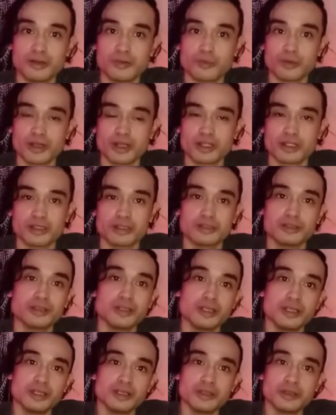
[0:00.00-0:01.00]
where I can,
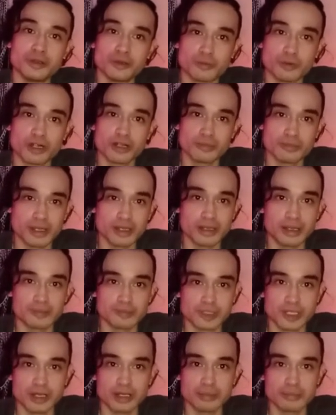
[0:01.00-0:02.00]
you know, work on my
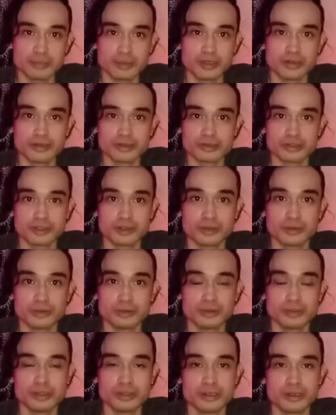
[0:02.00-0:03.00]
laptop and also
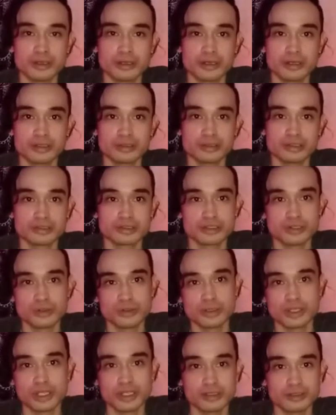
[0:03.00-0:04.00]
just
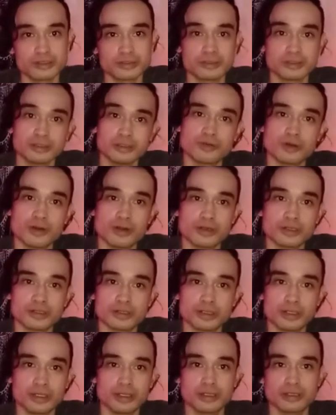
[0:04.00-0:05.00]
showcase art
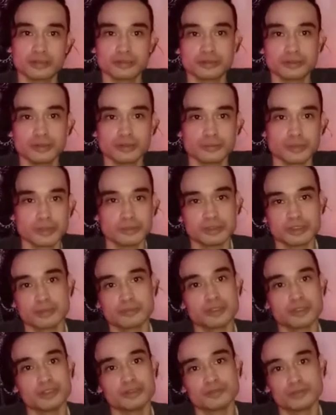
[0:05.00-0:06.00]
and, you know, maybe some
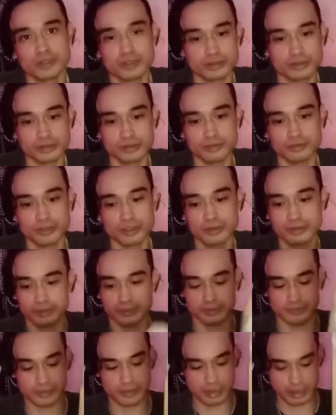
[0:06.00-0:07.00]
of these figures even.
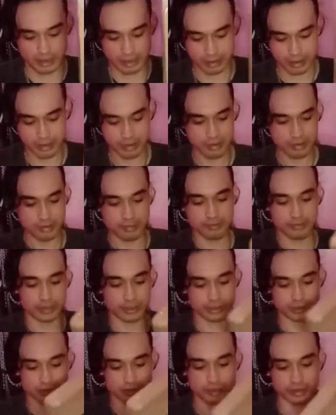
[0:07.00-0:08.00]

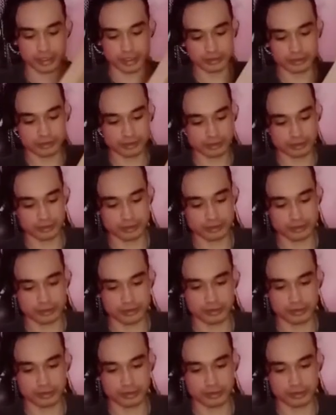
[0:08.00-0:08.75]
But that's